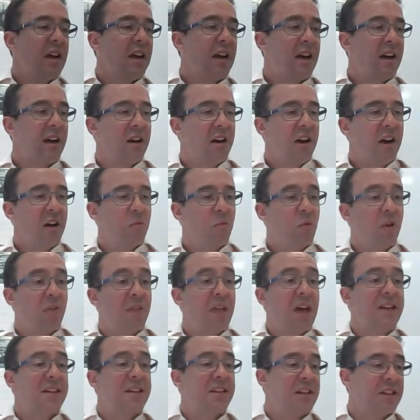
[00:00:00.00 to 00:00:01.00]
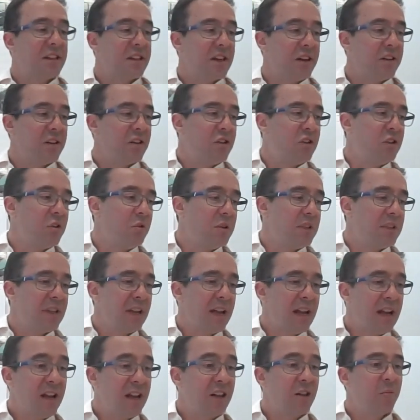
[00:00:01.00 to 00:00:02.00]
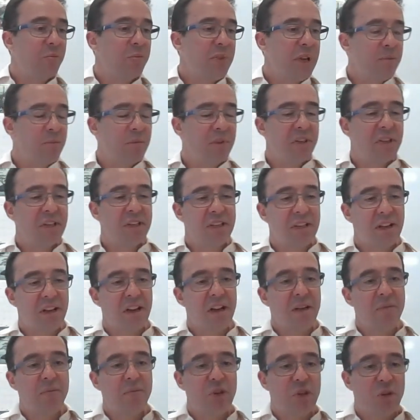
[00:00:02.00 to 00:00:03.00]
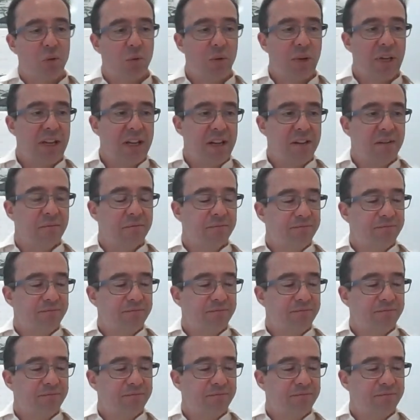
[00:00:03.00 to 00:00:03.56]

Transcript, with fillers: Uh, and what that's designed to do is to help people decide between